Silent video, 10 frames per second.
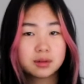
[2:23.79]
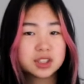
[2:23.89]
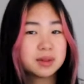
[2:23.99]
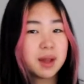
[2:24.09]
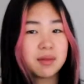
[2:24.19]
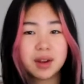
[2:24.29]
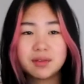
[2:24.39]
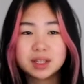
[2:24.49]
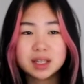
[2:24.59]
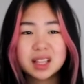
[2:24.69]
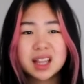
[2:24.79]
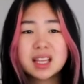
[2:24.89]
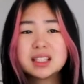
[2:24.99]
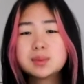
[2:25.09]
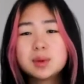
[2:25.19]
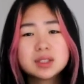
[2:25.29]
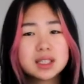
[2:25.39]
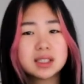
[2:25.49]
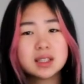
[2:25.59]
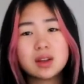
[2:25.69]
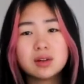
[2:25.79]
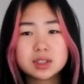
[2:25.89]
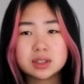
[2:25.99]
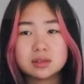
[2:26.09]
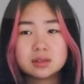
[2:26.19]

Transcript: Something I've never done. They're it's supposed to taste like the ocean.